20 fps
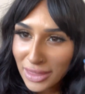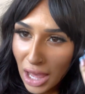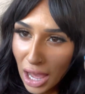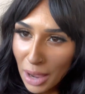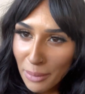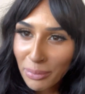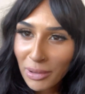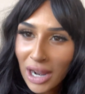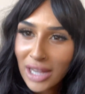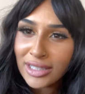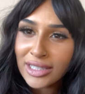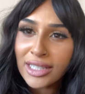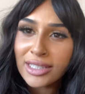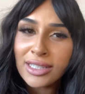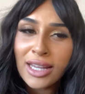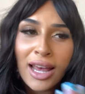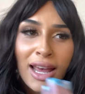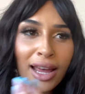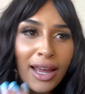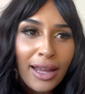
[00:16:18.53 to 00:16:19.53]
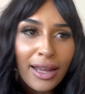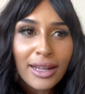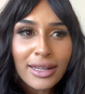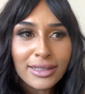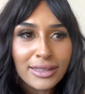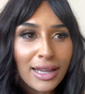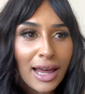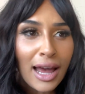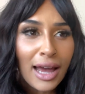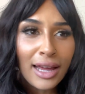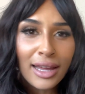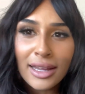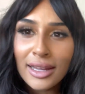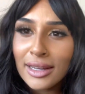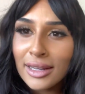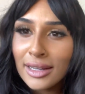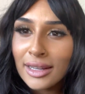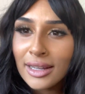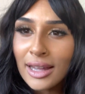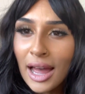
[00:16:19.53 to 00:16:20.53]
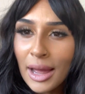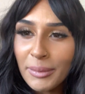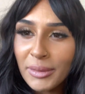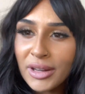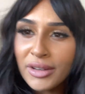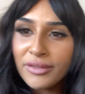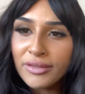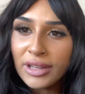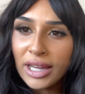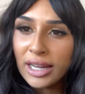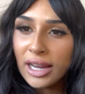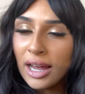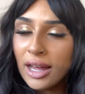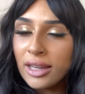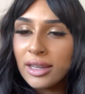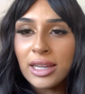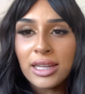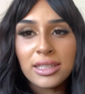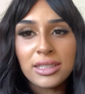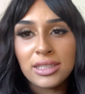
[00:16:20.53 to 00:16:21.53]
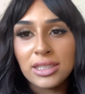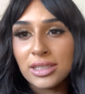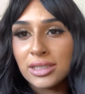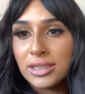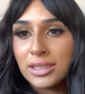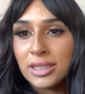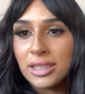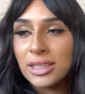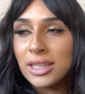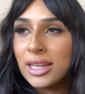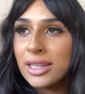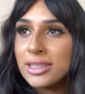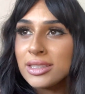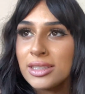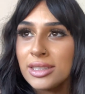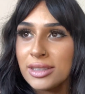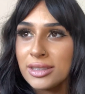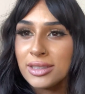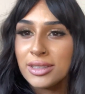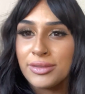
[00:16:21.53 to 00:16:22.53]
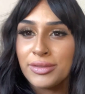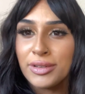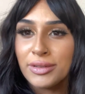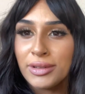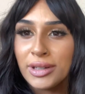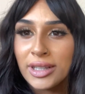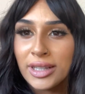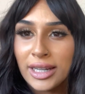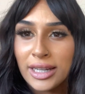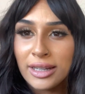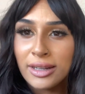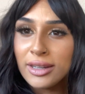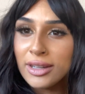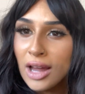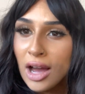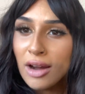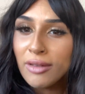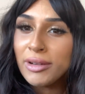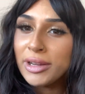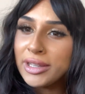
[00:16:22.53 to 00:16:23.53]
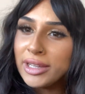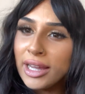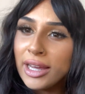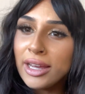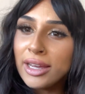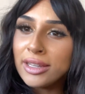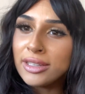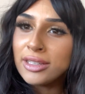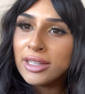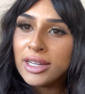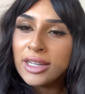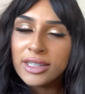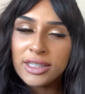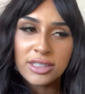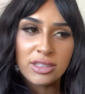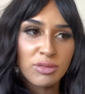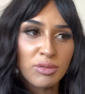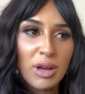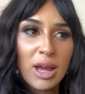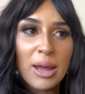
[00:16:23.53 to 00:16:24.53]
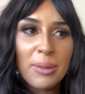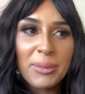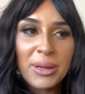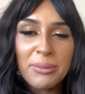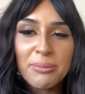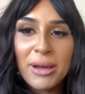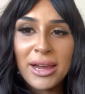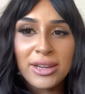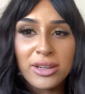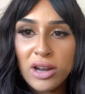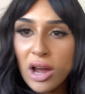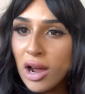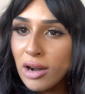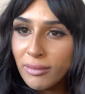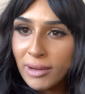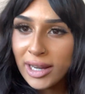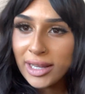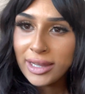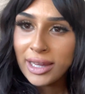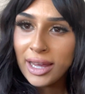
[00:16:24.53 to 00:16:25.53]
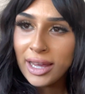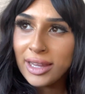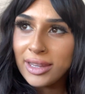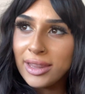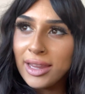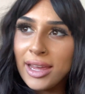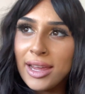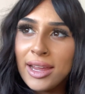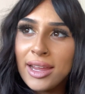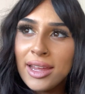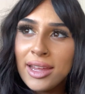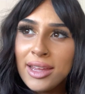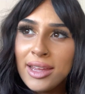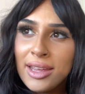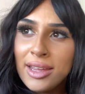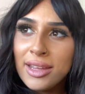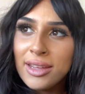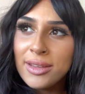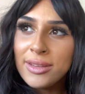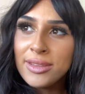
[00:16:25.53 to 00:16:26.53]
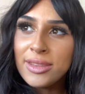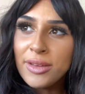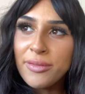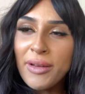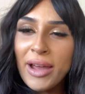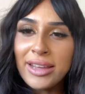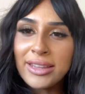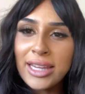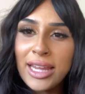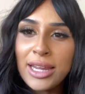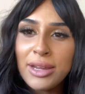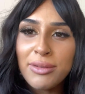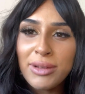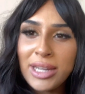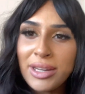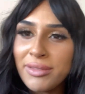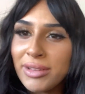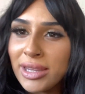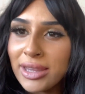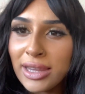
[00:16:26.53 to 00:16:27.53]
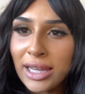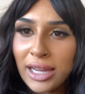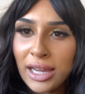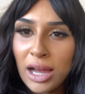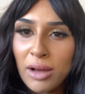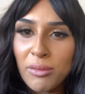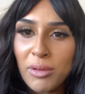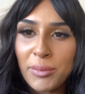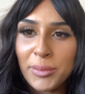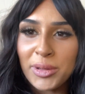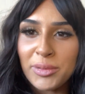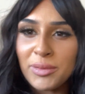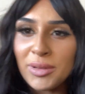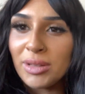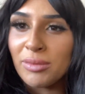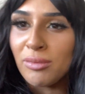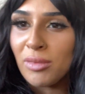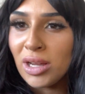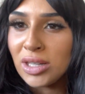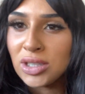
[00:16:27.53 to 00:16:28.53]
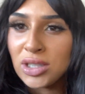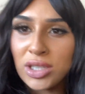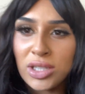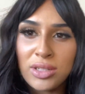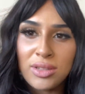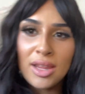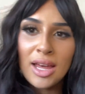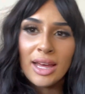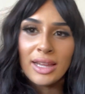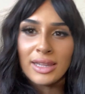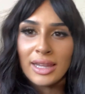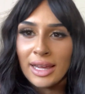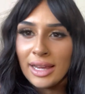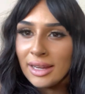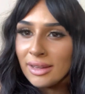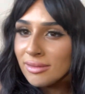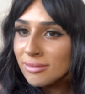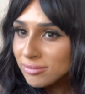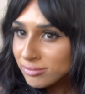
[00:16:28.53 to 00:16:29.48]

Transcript: thought process is that? I'm seriously, for real, like, not right in the head. This is what I mean by not right in the head. Like, the fact that he would even think a woman would want to do that, like,